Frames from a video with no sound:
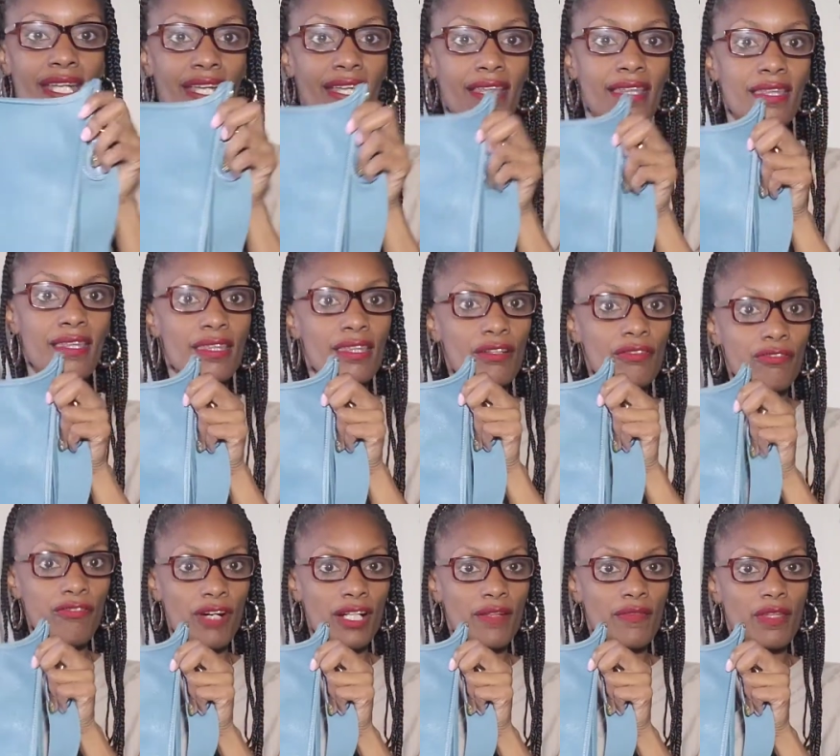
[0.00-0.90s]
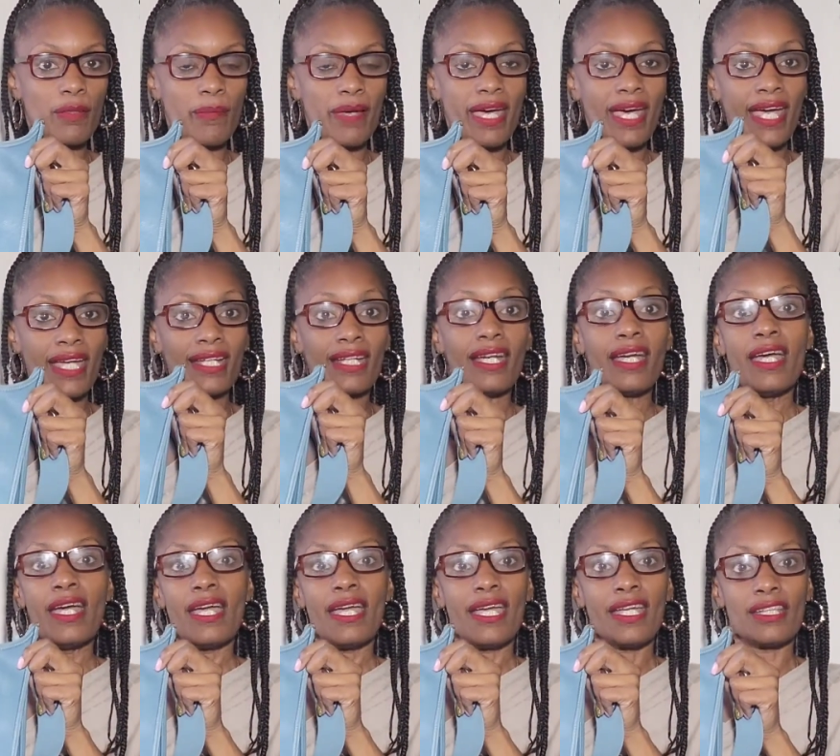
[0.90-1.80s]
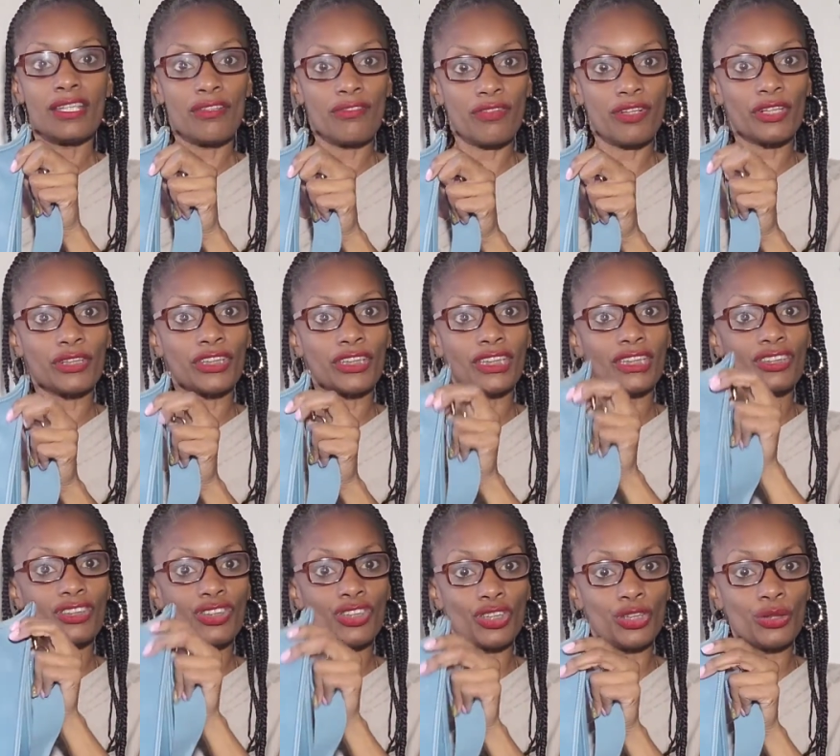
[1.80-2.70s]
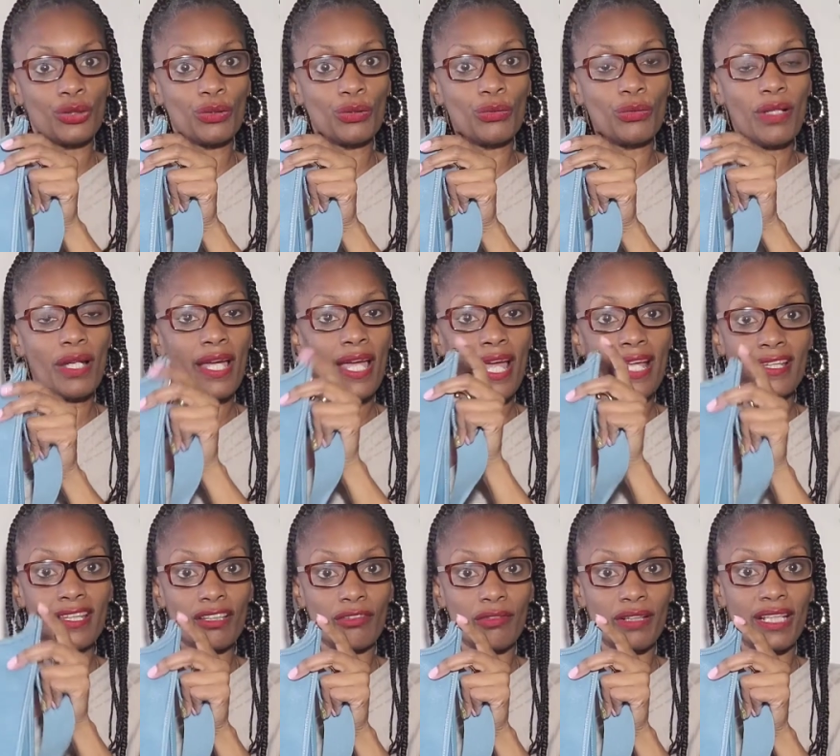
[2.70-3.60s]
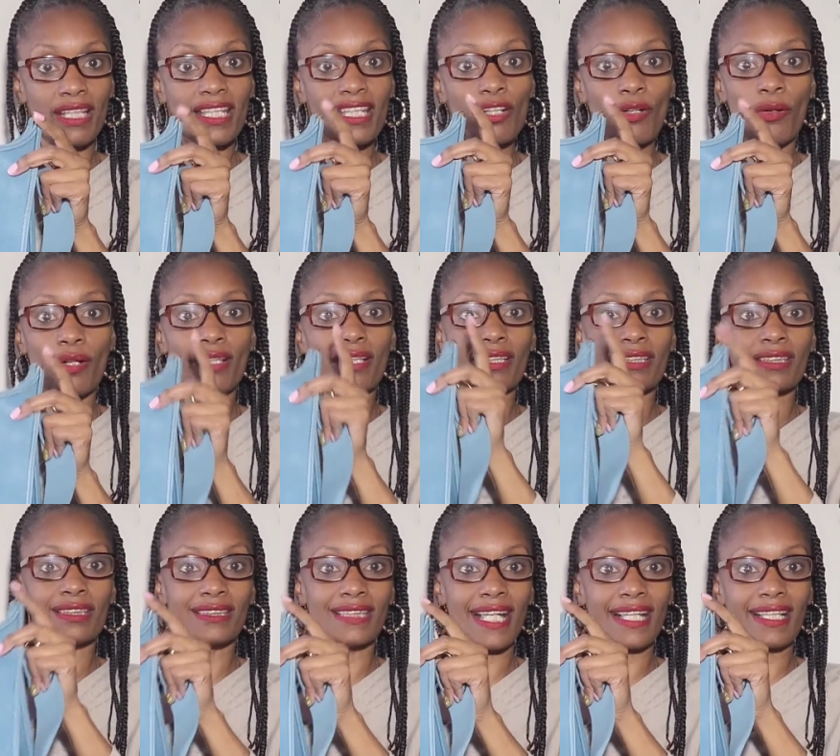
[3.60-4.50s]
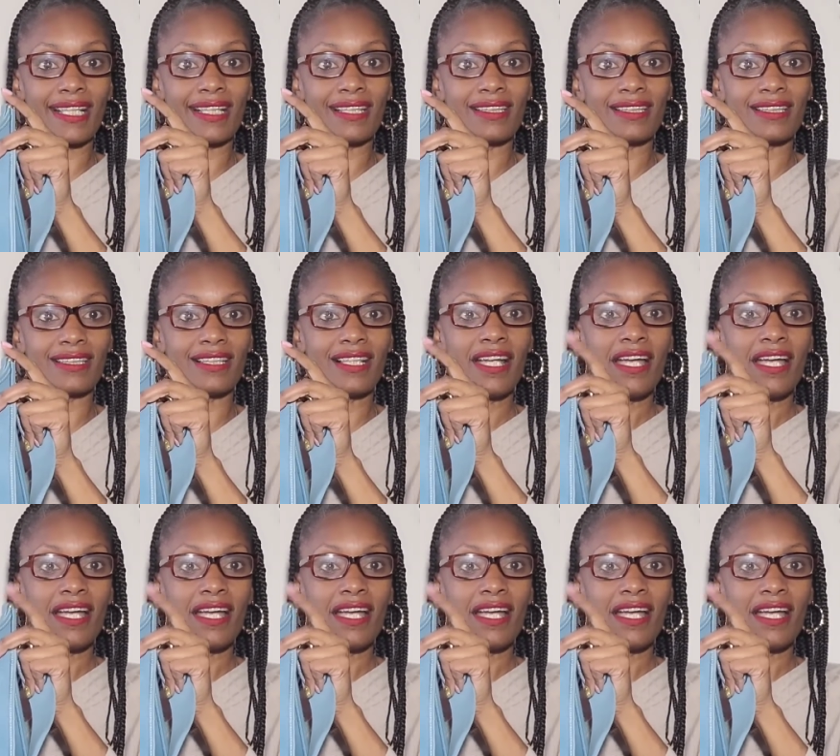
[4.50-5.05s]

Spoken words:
in the front of the bag. In the version 2 and 3, or the second